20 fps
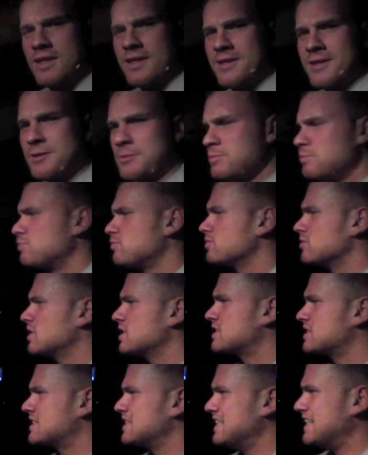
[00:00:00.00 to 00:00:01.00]
Um,
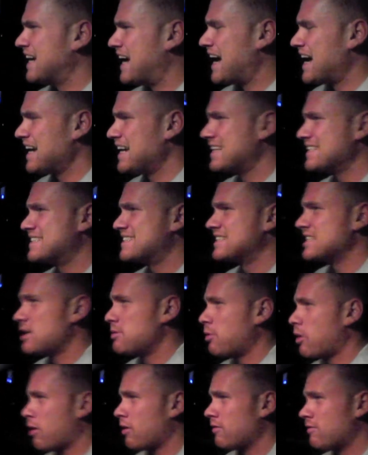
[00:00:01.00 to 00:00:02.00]
let's see, I can
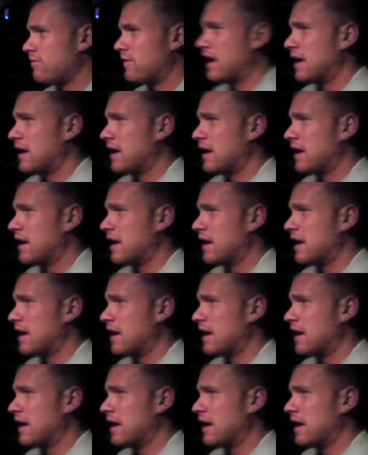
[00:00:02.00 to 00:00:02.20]
sum our